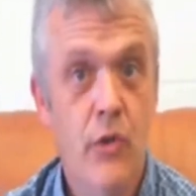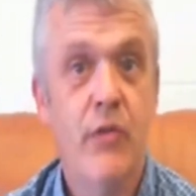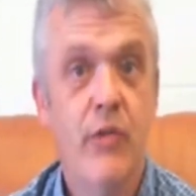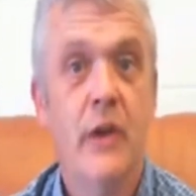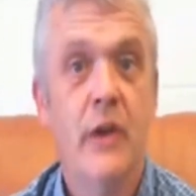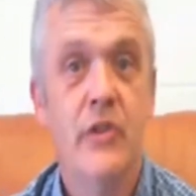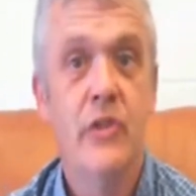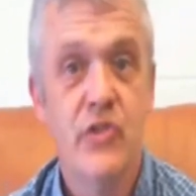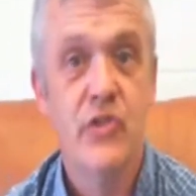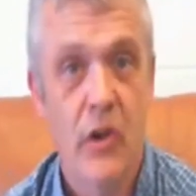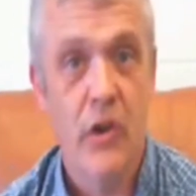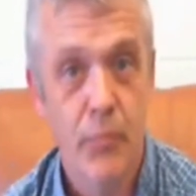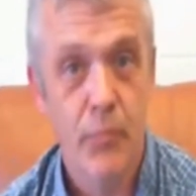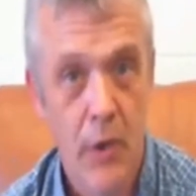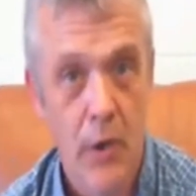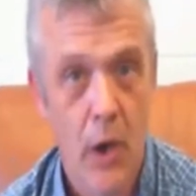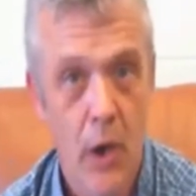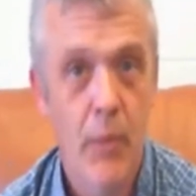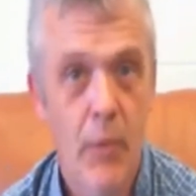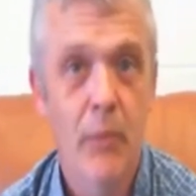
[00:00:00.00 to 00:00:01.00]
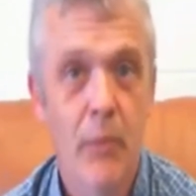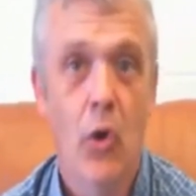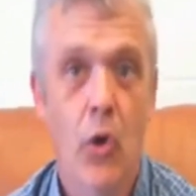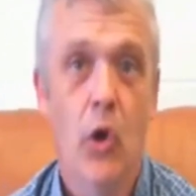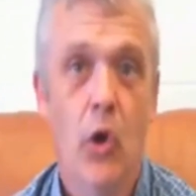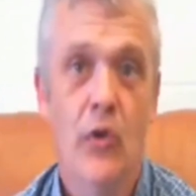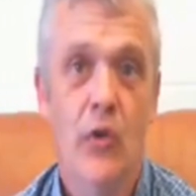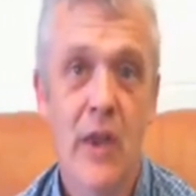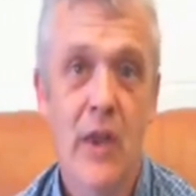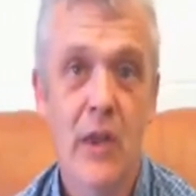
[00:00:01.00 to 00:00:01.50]
You find yourself becoming
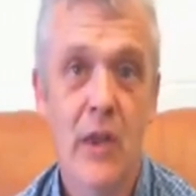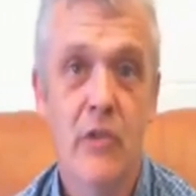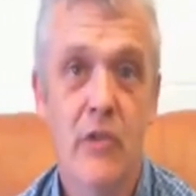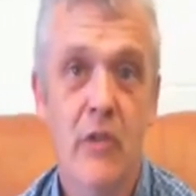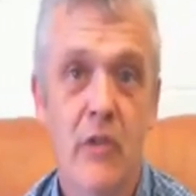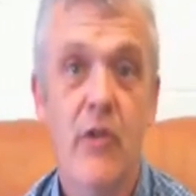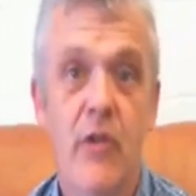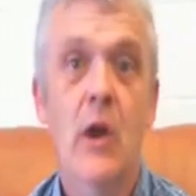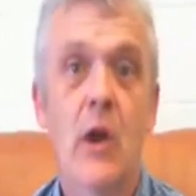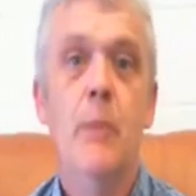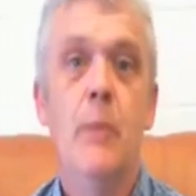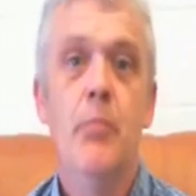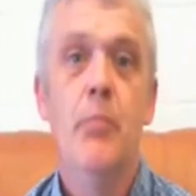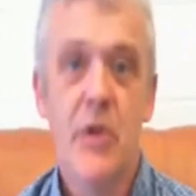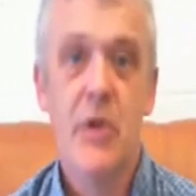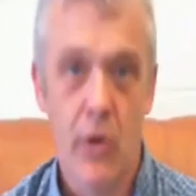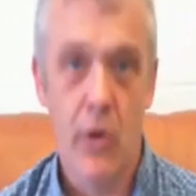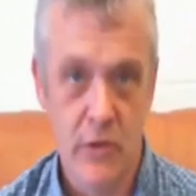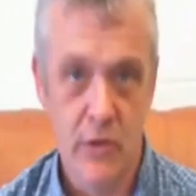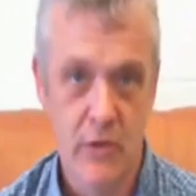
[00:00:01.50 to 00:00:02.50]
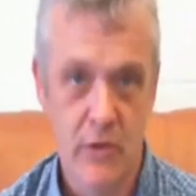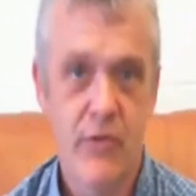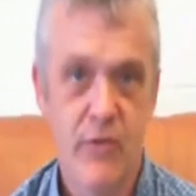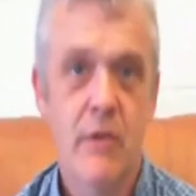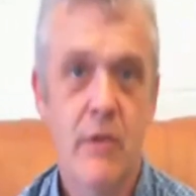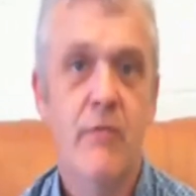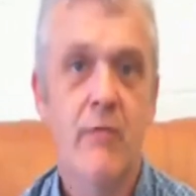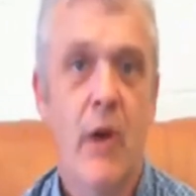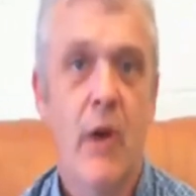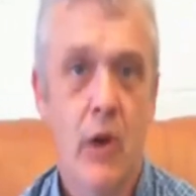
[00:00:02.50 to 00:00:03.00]
more creative because of
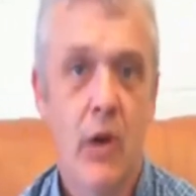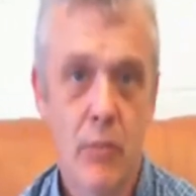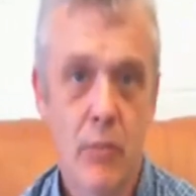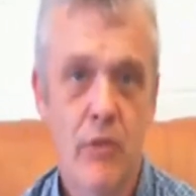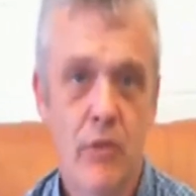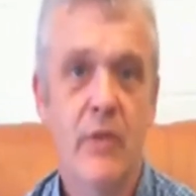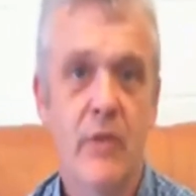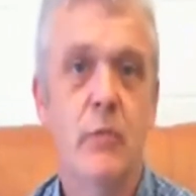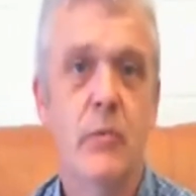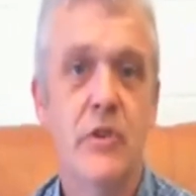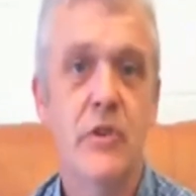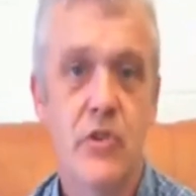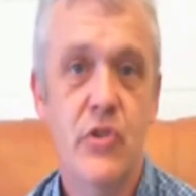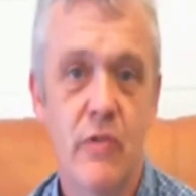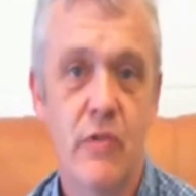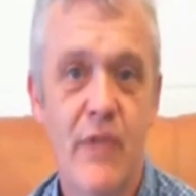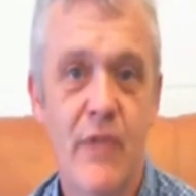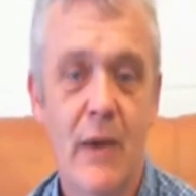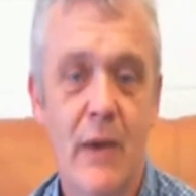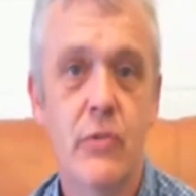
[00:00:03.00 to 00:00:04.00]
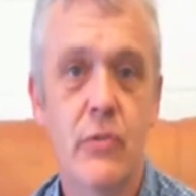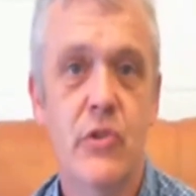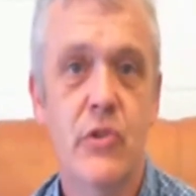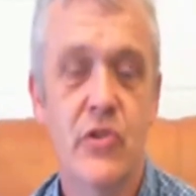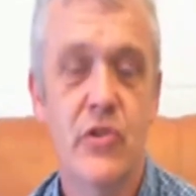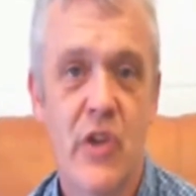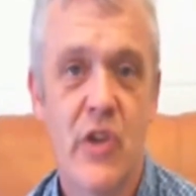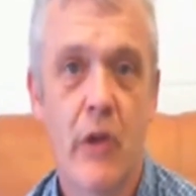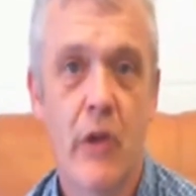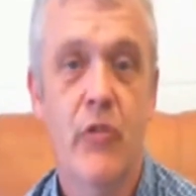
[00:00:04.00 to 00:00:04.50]
the environment in which you found
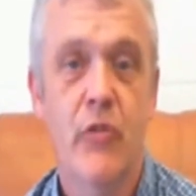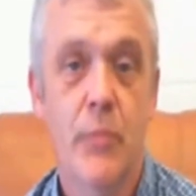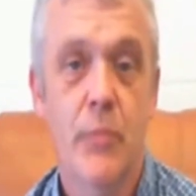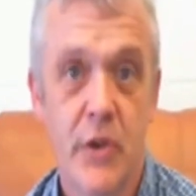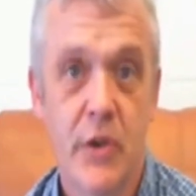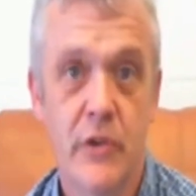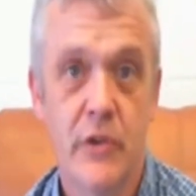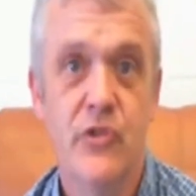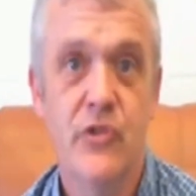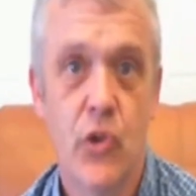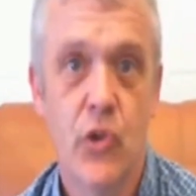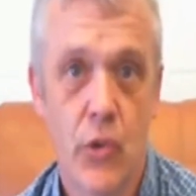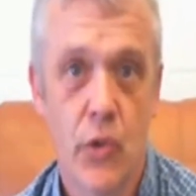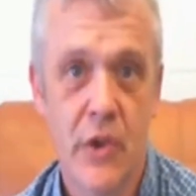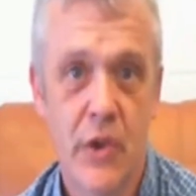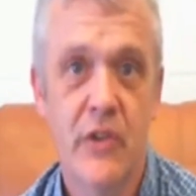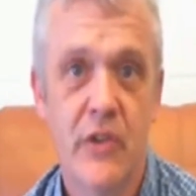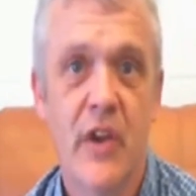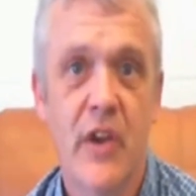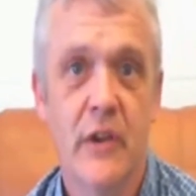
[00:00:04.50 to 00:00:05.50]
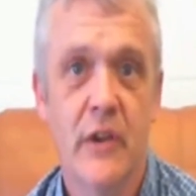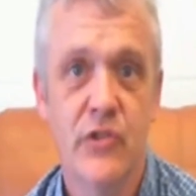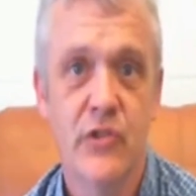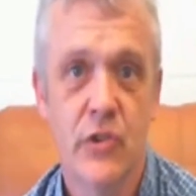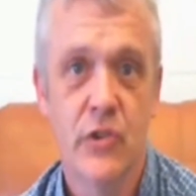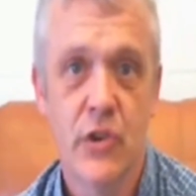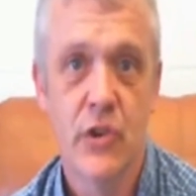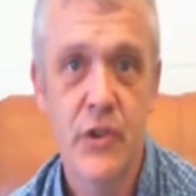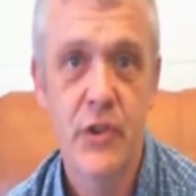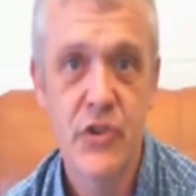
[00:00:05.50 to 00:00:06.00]
yourself and because you're an
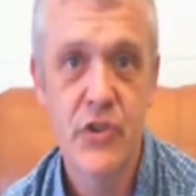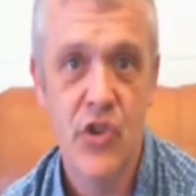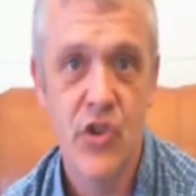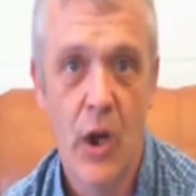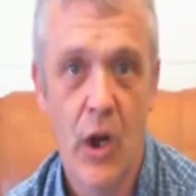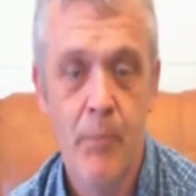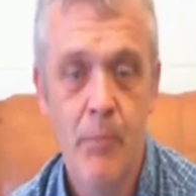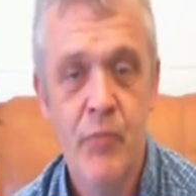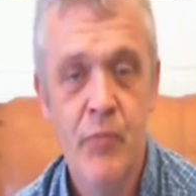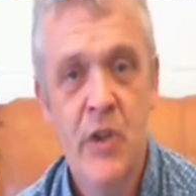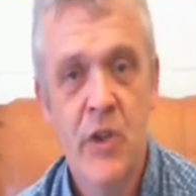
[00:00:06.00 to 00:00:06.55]
intelligent creature.